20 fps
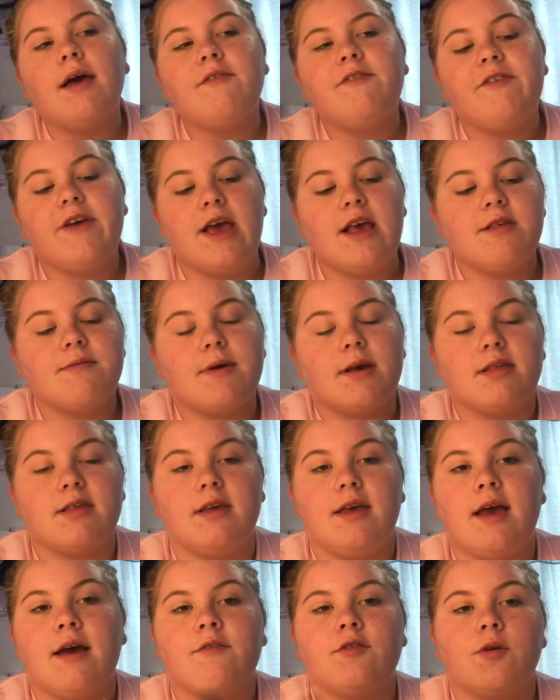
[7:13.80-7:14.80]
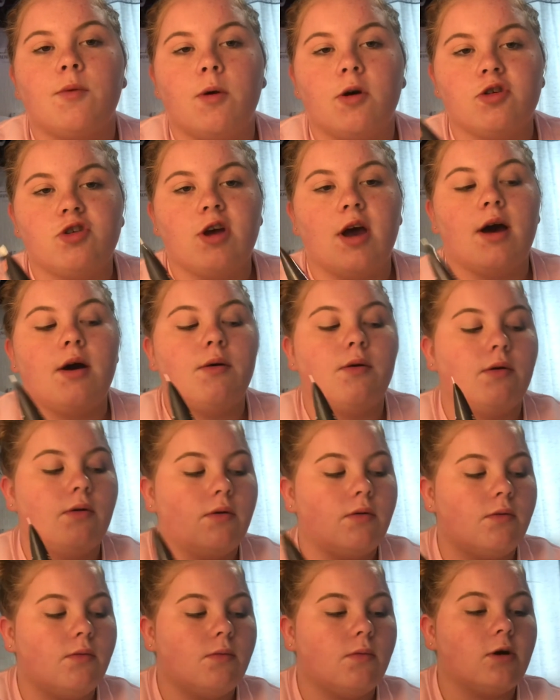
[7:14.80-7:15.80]
face masks that you have to wash
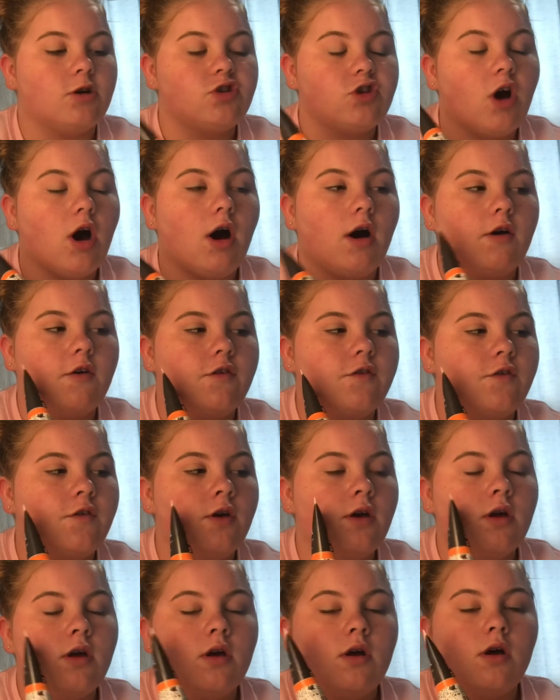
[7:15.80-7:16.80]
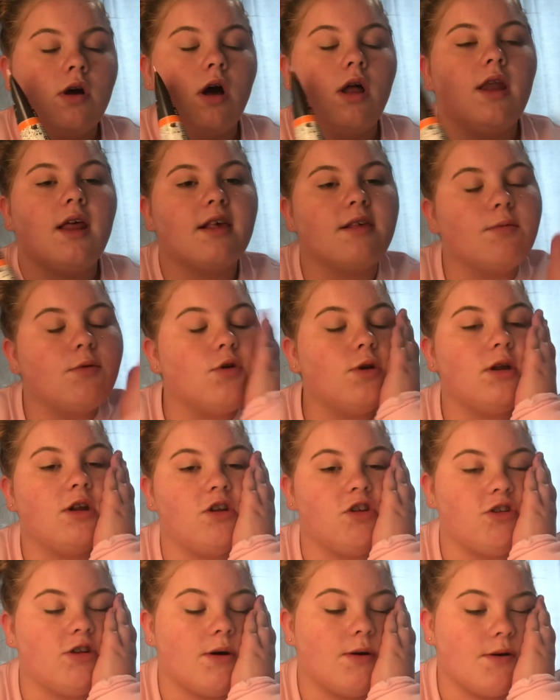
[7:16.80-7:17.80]
off unless I'm going in
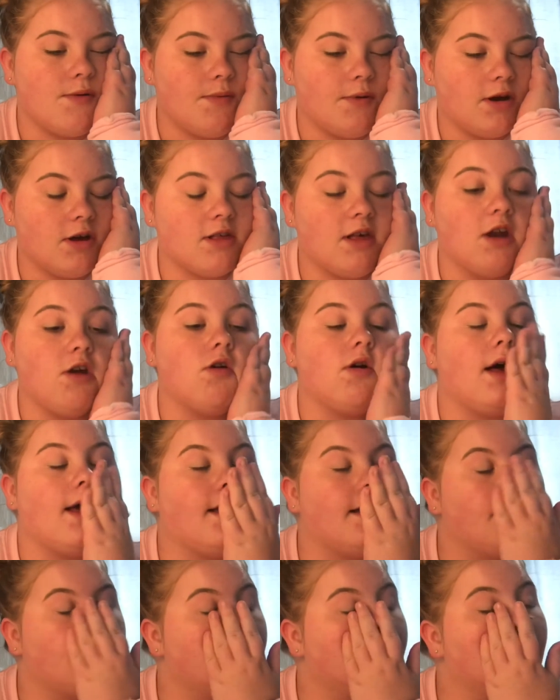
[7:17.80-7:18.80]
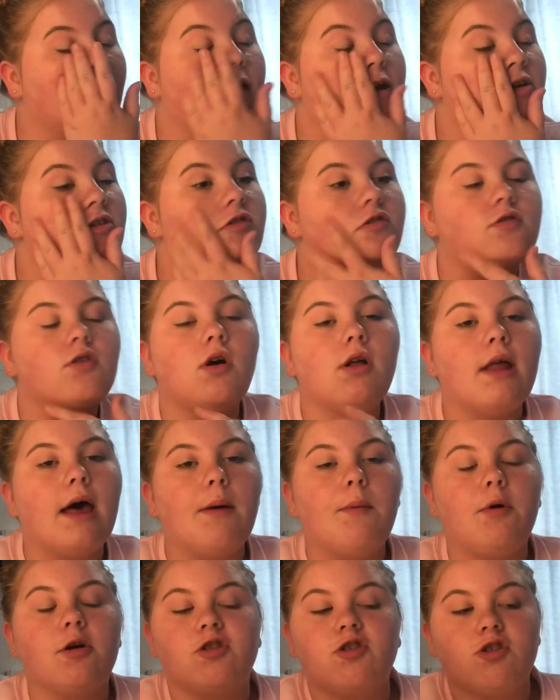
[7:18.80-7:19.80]
the shower, because I just don't
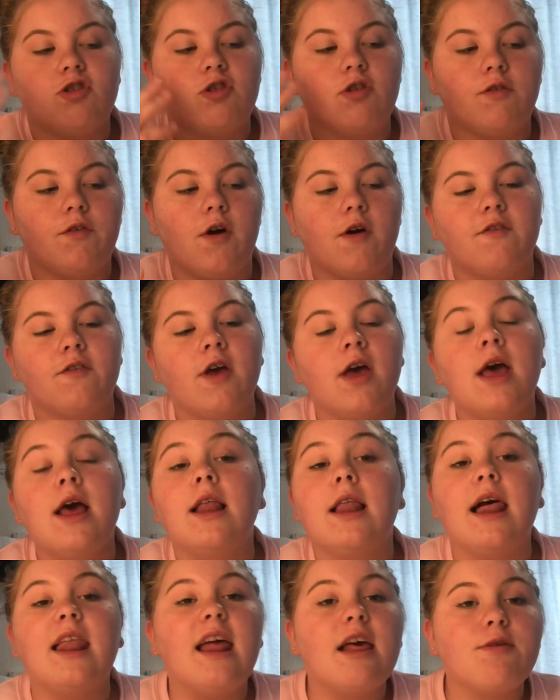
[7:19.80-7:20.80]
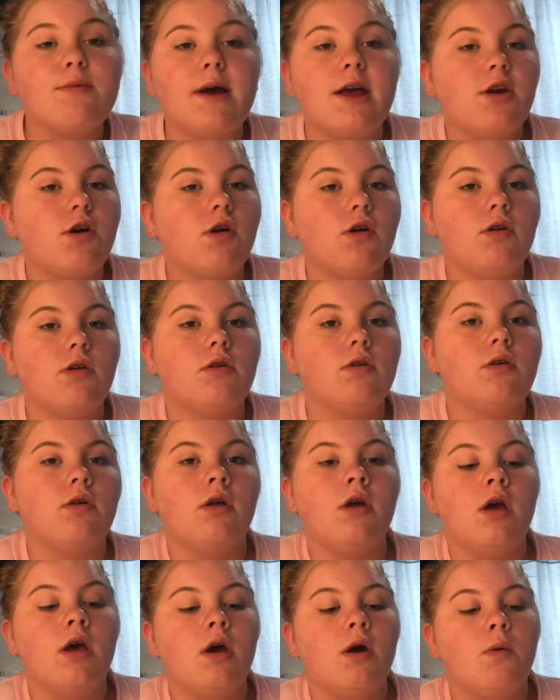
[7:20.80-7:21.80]
like washing stuff off. Like, that's why I don't
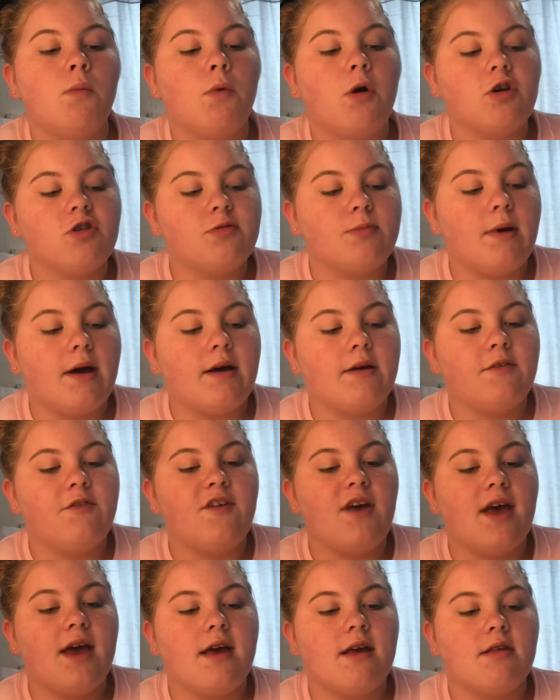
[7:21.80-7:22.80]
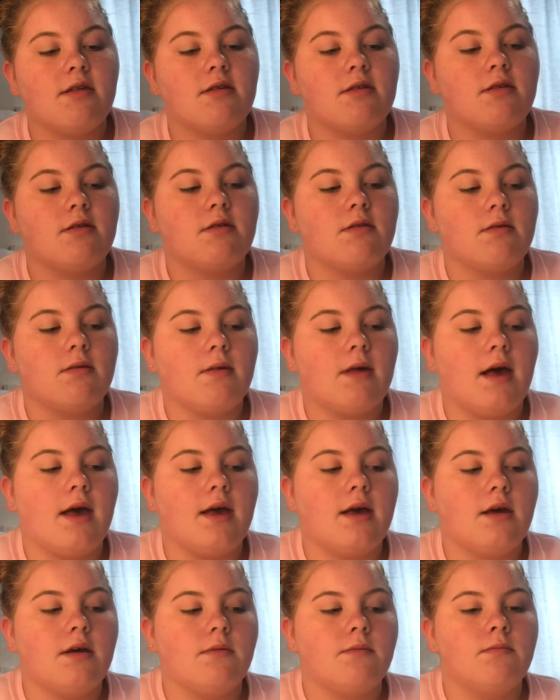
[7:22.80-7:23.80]
wash my face
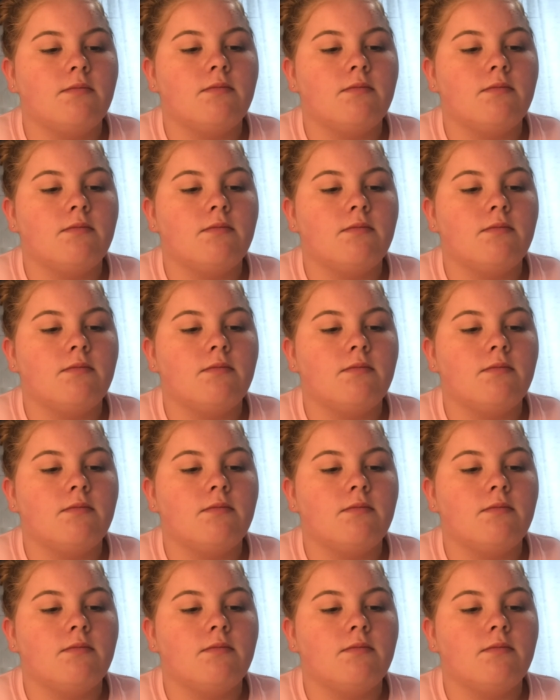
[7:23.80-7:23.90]
like